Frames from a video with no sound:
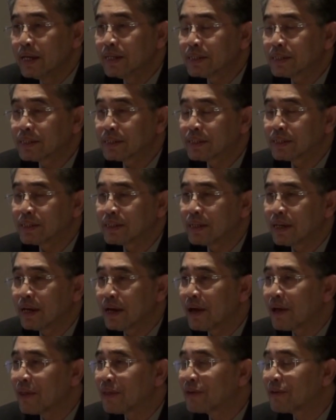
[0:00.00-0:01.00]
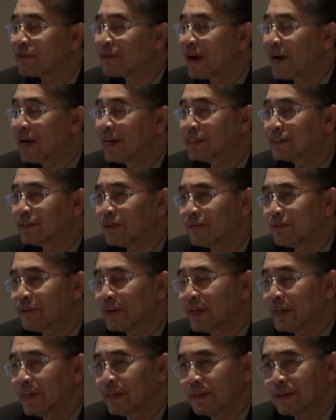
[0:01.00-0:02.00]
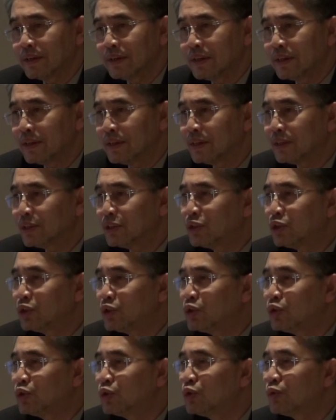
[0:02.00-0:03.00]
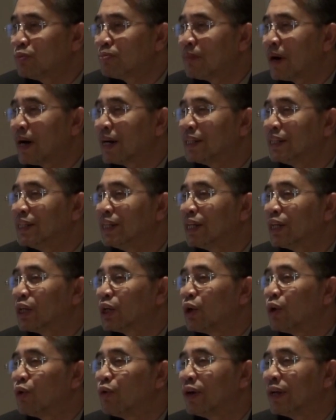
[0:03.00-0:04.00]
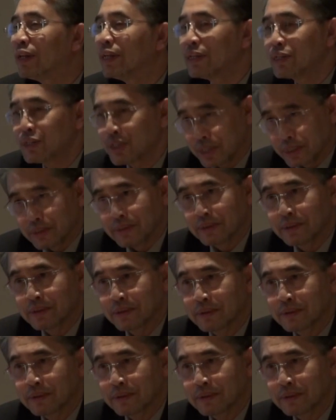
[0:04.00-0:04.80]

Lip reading: is the rise of a two-party coalition.